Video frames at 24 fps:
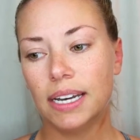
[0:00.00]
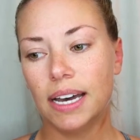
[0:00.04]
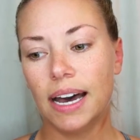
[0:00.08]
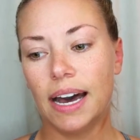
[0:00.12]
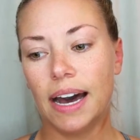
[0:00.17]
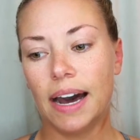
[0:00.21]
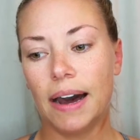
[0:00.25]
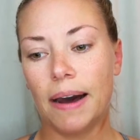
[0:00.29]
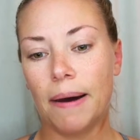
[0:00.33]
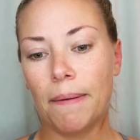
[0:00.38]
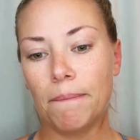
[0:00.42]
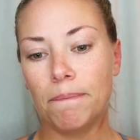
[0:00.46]

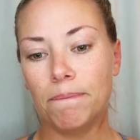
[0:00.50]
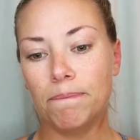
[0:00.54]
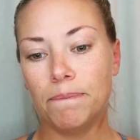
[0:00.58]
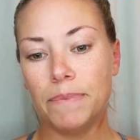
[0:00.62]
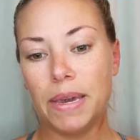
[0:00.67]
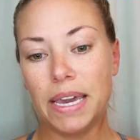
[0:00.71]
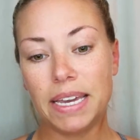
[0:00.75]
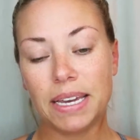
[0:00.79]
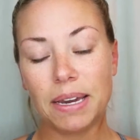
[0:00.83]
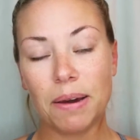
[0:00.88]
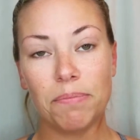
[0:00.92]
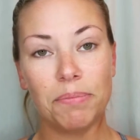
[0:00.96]

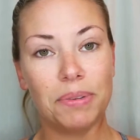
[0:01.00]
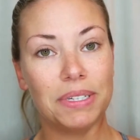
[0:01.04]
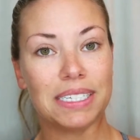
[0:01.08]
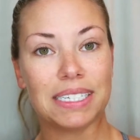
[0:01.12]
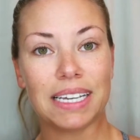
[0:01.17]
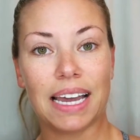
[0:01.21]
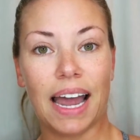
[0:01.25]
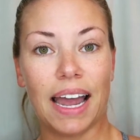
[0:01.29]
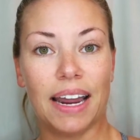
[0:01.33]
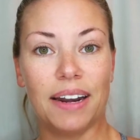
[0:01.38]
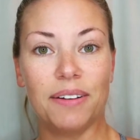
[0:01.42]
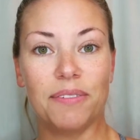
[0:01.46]
Makeup is
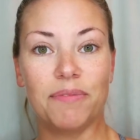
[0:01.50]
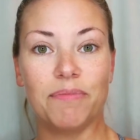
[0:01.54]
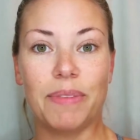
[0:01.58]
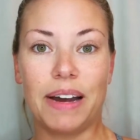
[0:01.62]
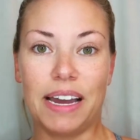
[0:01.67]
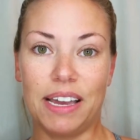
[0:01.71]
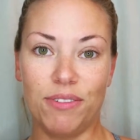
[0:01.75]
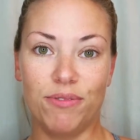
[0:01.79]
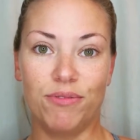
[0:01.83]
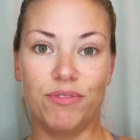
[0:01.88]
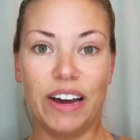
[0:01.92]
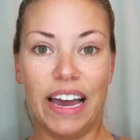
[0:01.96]
kind of
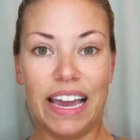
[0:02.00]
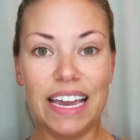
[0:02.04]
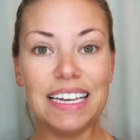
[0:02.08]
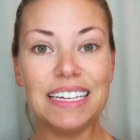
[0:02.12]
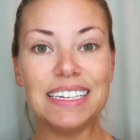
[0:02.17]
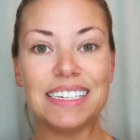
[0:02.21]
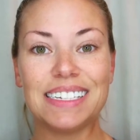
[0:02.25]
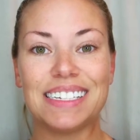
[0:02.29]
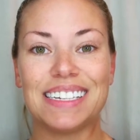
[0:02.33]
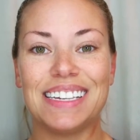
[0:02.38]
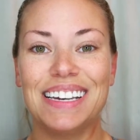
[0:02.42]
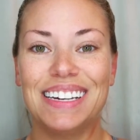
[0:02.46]
my
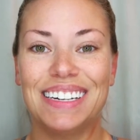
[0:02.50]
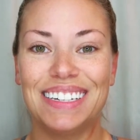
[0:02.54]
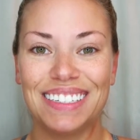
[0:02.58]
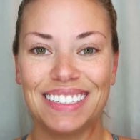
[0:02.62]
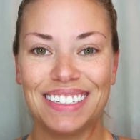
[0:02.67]
vice.